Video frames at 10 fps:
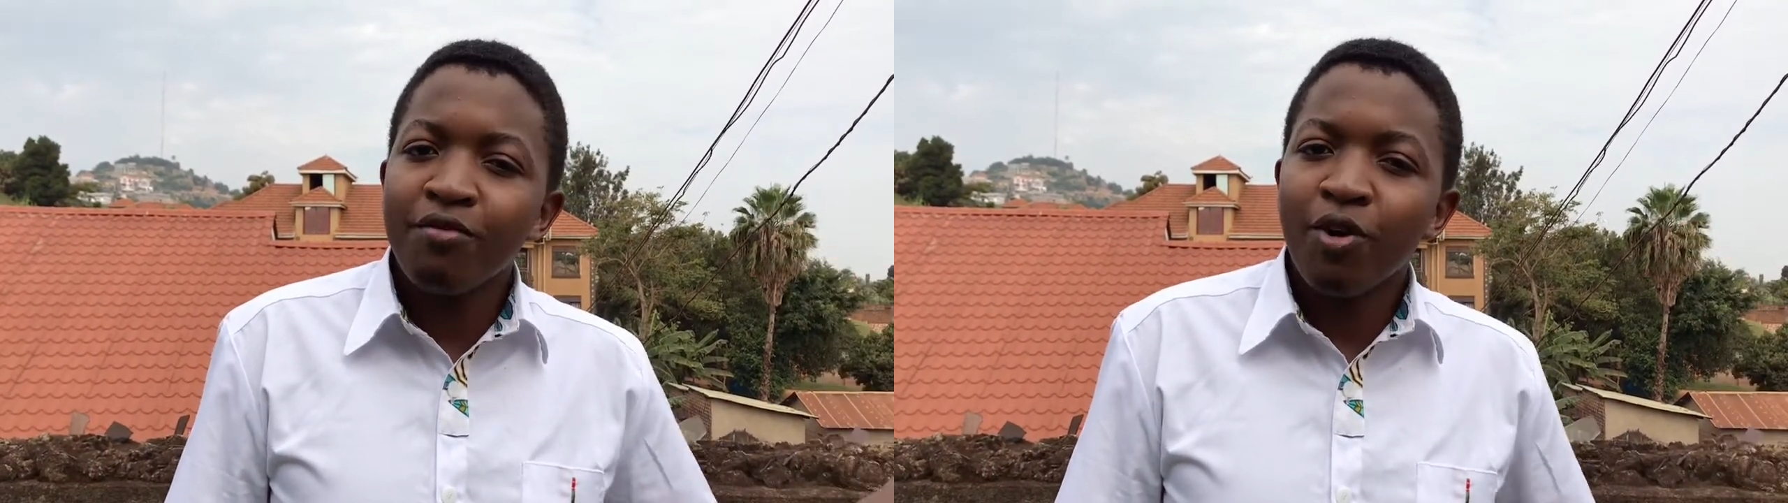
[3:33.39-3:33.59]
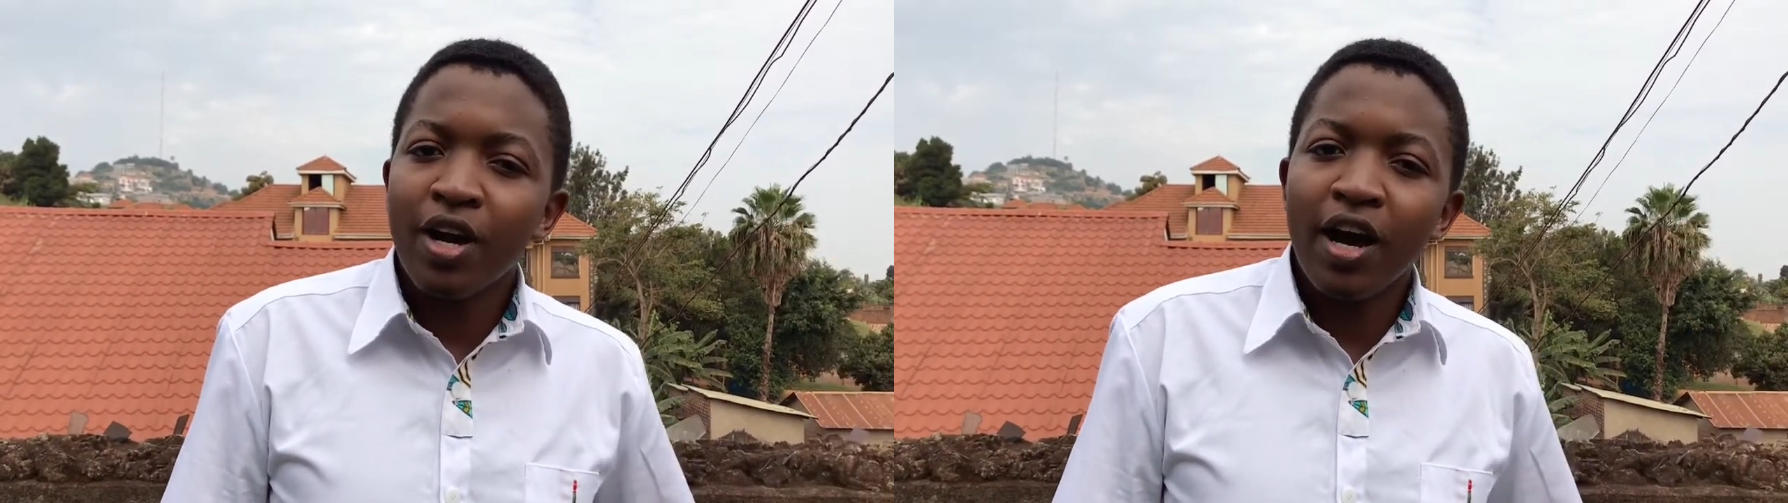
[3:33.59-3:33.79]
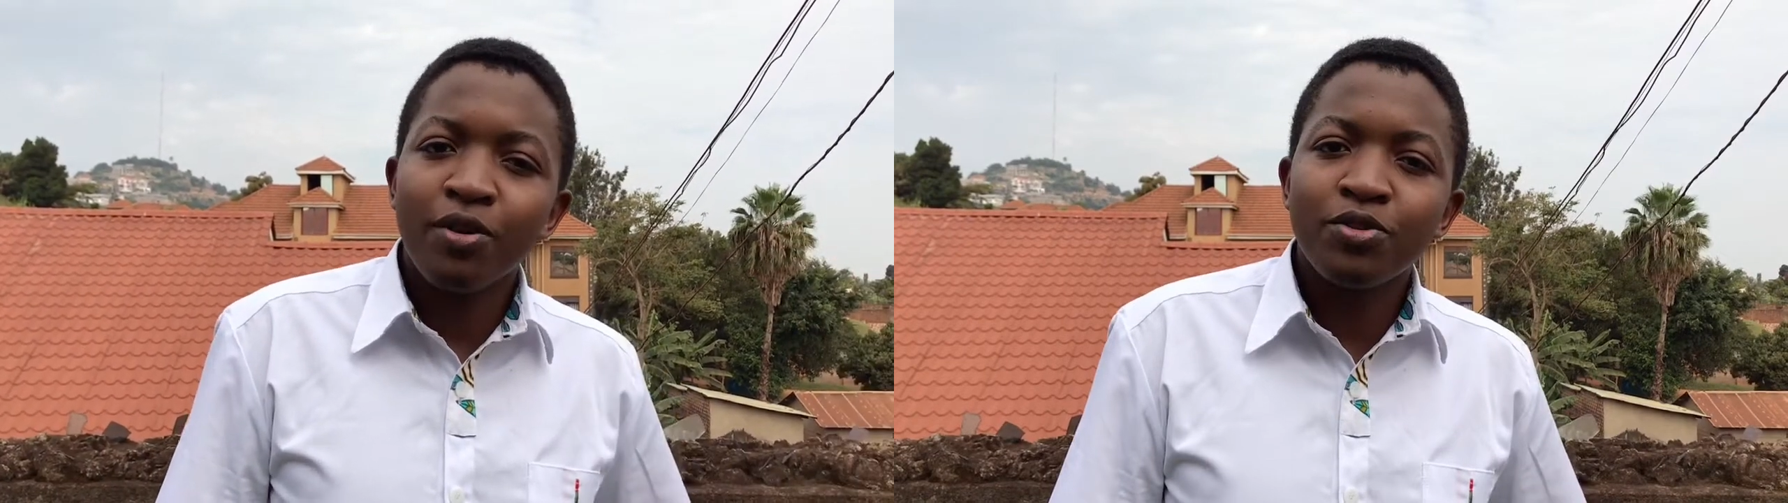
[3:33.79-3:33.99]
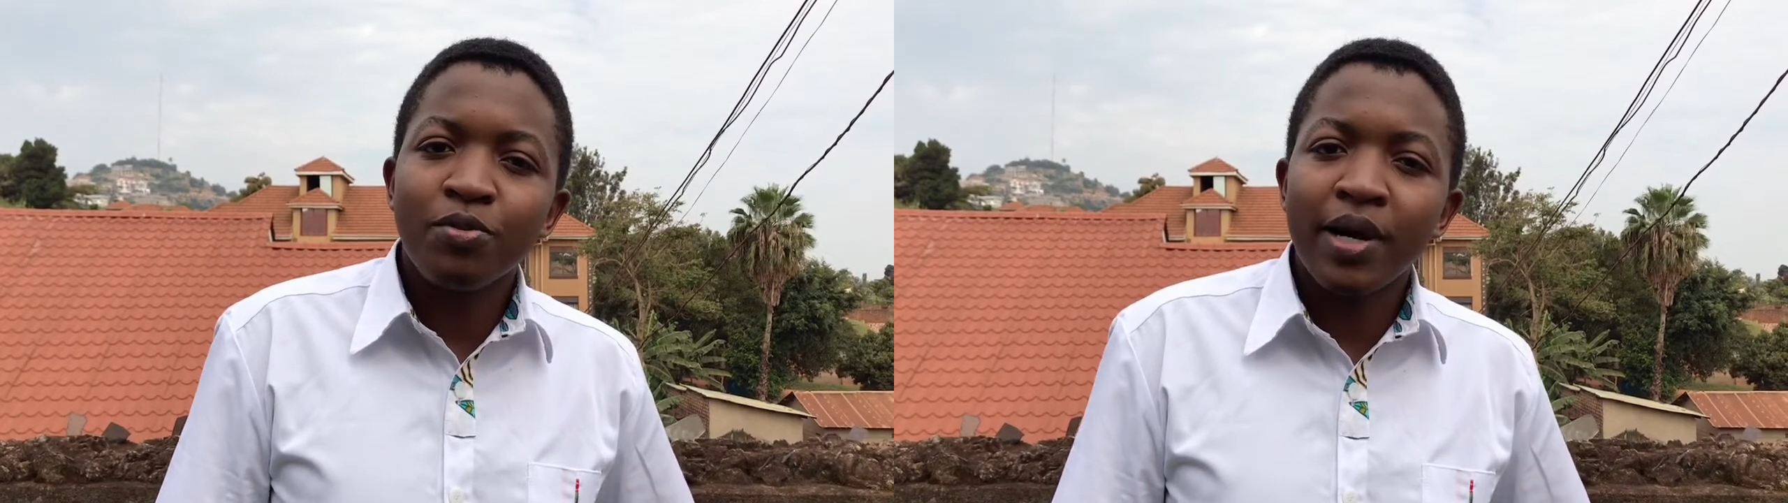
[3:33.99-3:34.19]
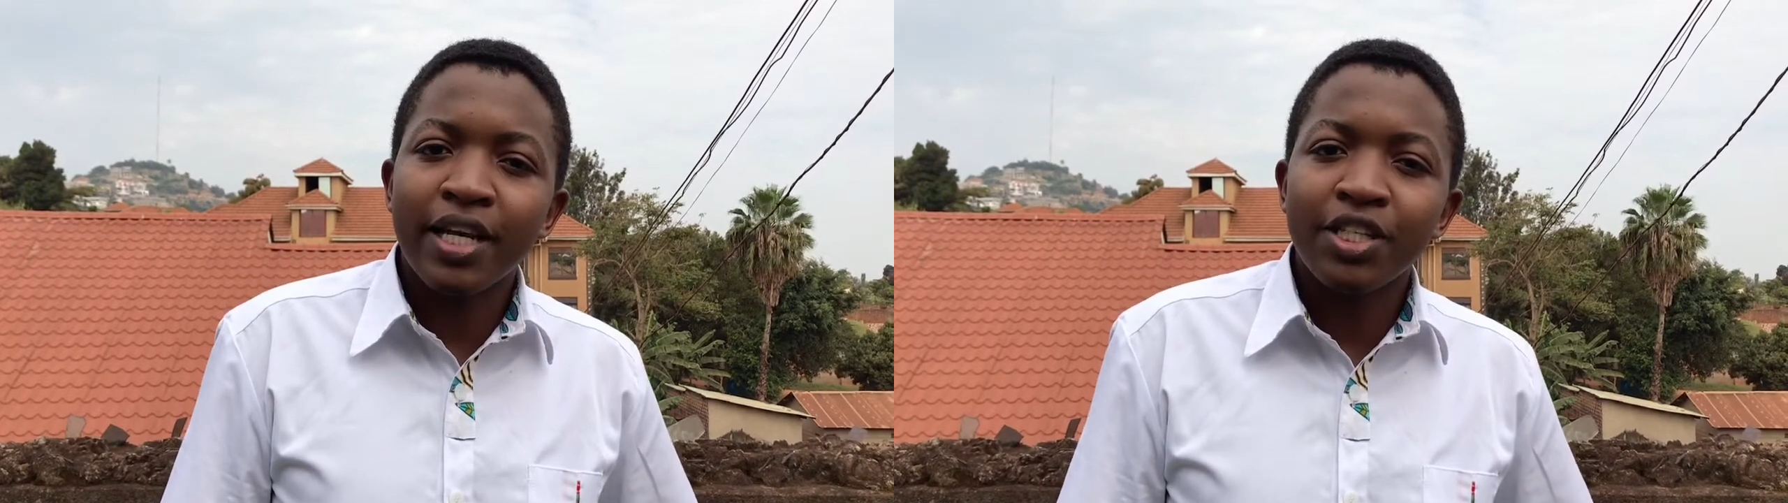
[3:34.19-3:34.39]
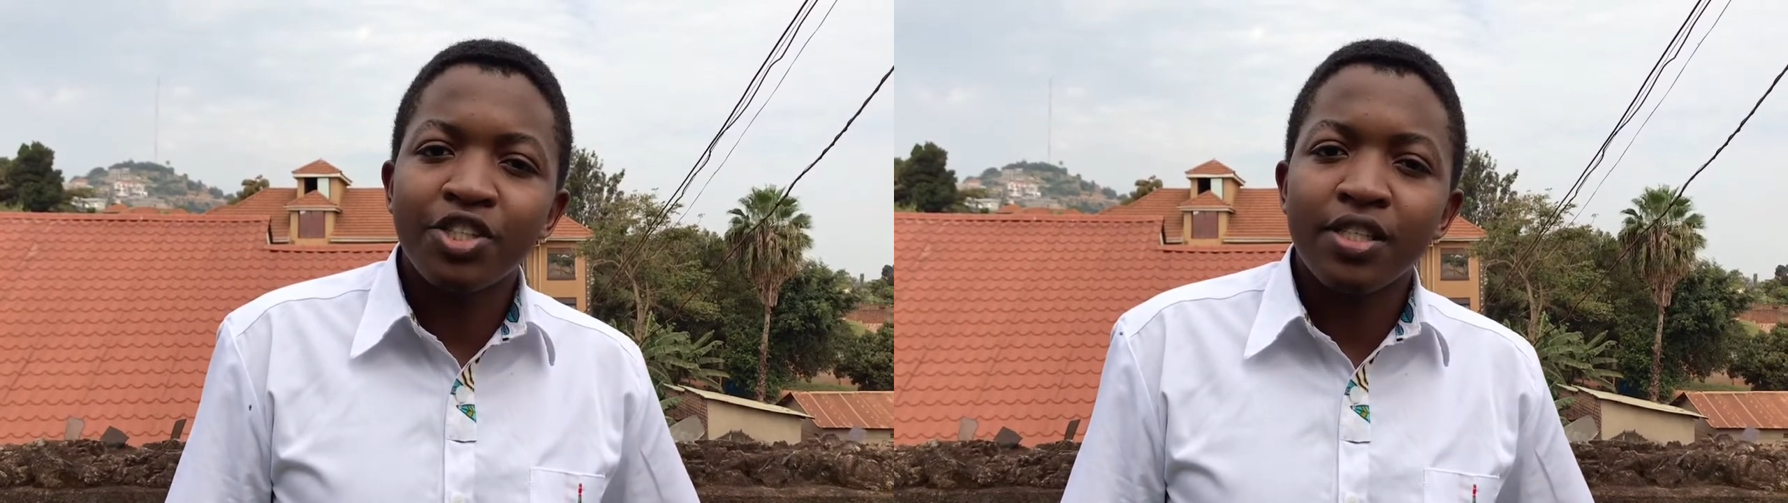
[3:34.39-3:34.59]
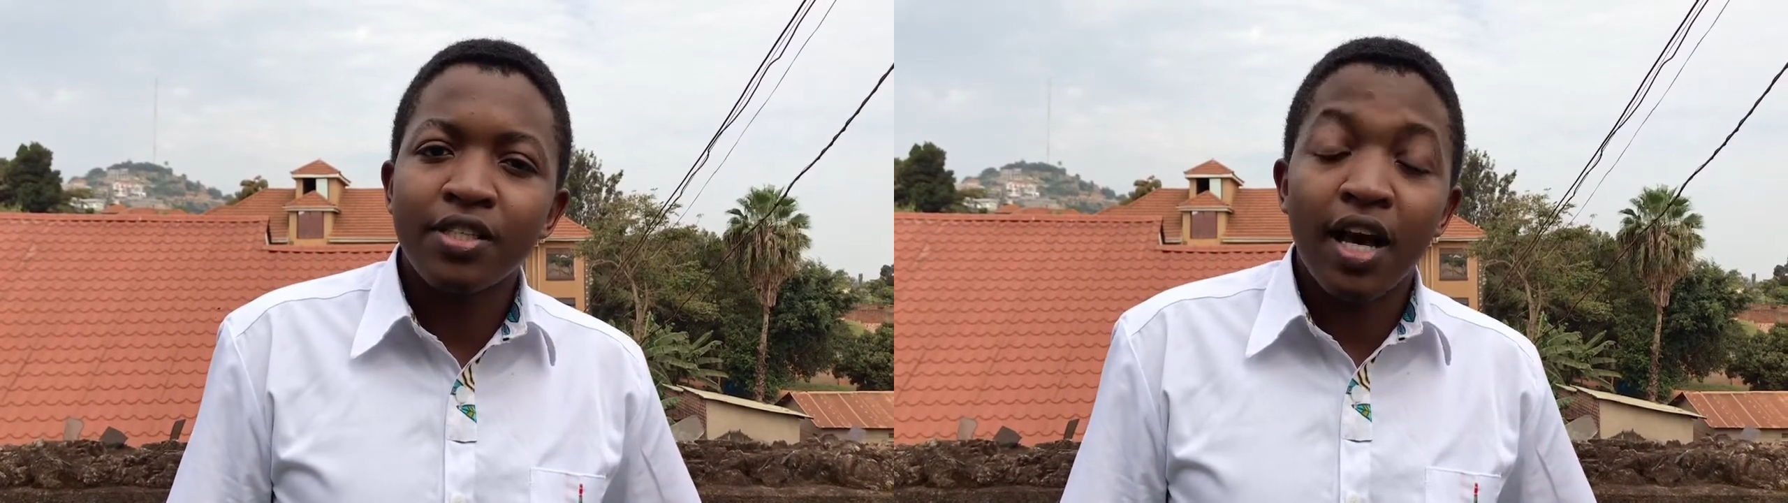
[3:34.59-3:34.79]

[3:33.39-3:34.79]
on how to manage it,